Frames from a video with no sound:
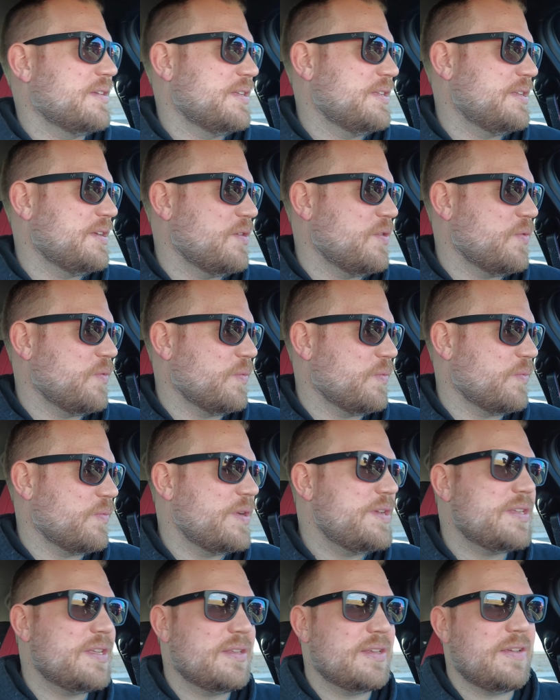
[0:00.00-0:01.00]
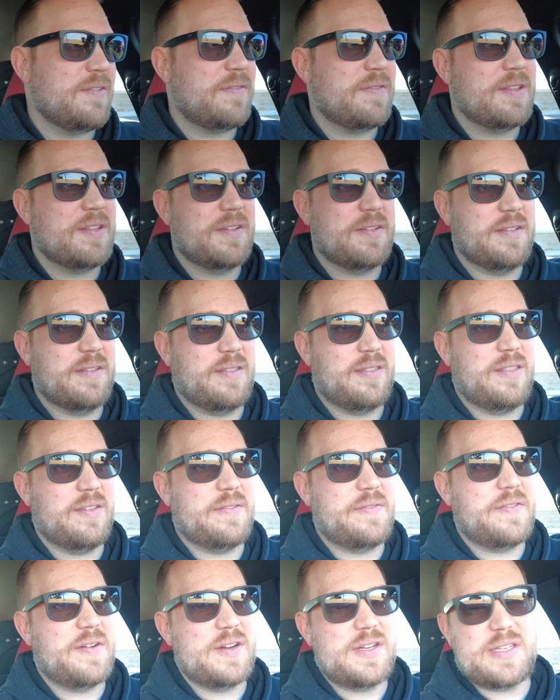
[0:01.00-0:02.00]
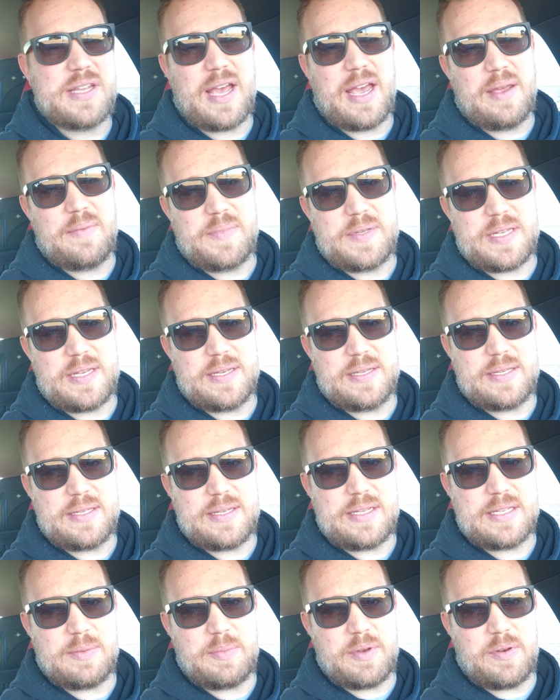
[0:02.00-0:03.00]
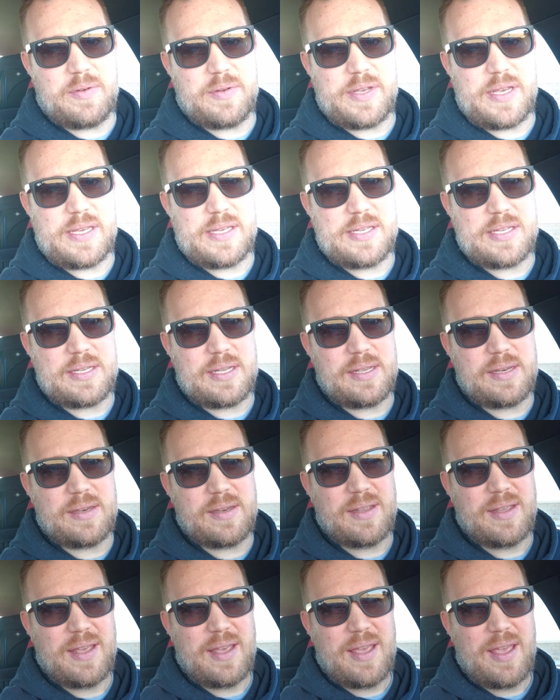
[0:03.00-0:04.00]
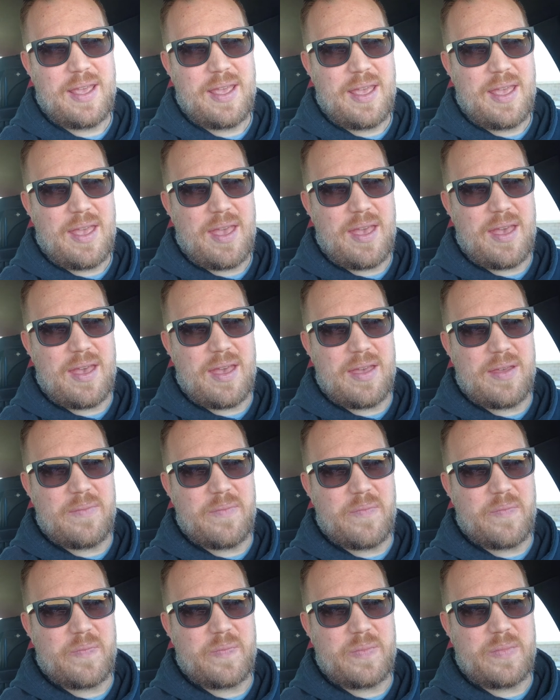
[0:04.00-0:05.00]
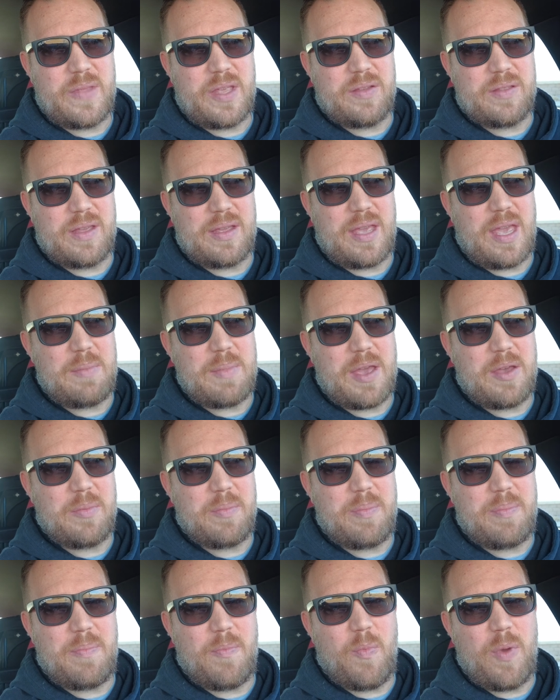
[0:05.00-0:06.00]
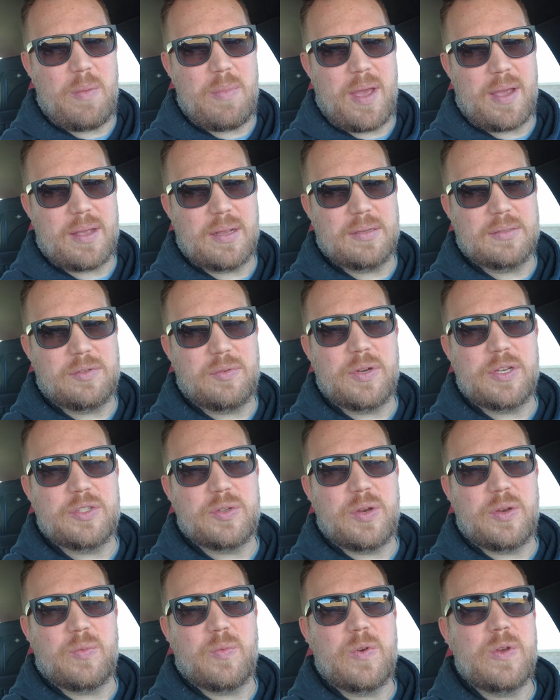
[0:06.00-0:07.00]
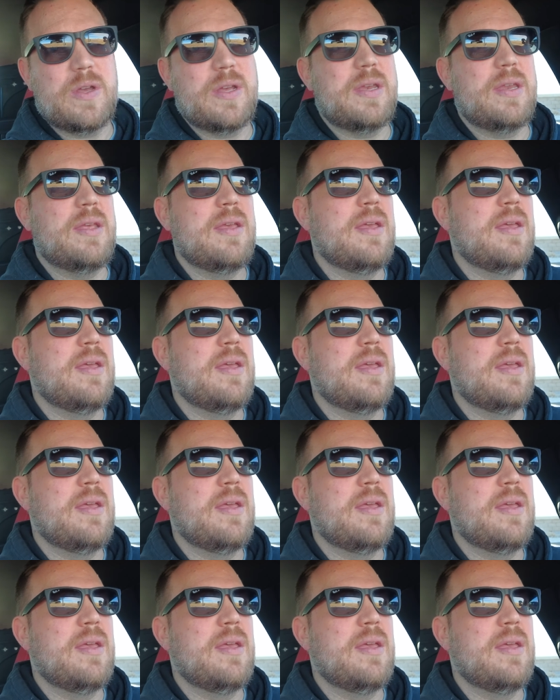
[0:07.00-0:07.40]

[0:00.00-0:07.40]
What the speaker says: So recently, for the first time since these have been released, and they came out way back in 2021,